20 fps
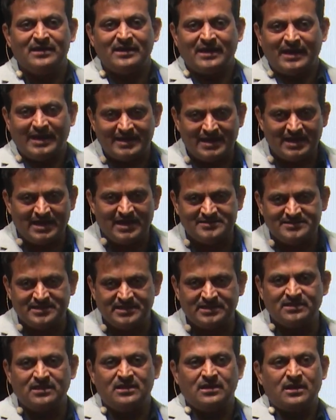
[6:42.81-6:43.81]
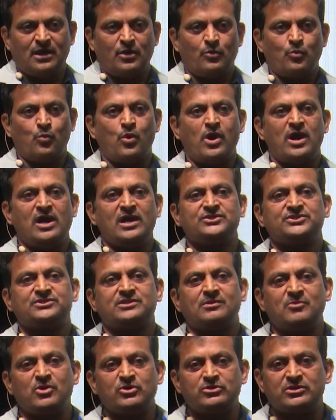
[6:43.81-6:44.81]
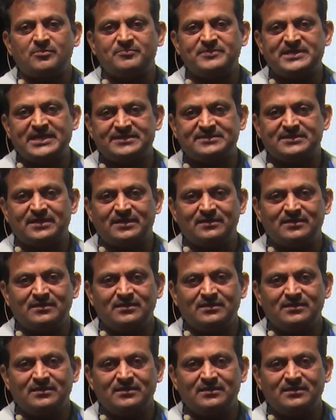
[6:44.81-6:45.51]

analyzing a vast amount of data.